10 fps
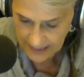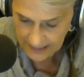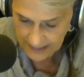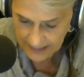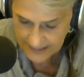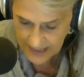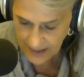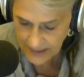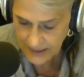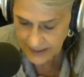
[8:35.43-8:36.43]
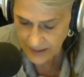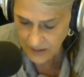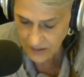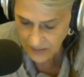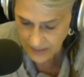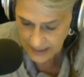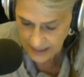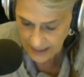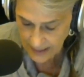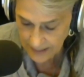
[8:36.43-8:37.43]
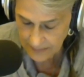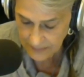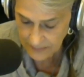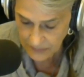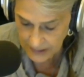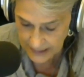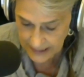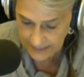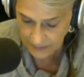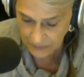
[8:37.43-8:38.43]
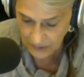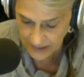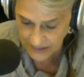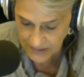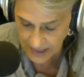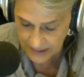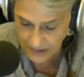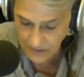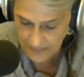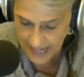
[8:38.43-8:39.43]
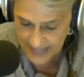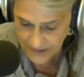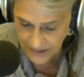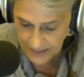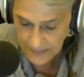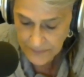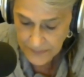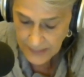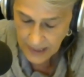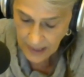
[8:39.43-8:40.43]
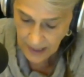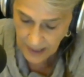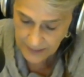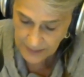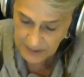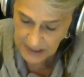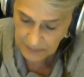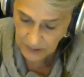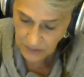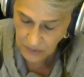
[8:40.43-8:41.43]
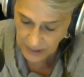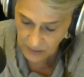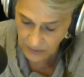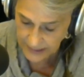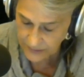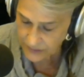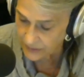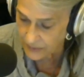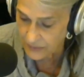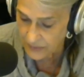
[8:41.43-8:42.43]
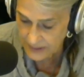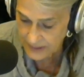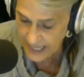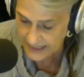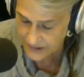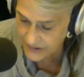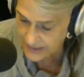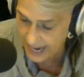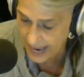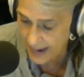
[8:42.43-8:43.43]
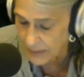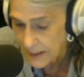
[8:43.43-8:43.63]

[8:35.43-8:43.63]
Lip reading: It's hard to know really even where to start. Can you imagine the people who are going to take a stab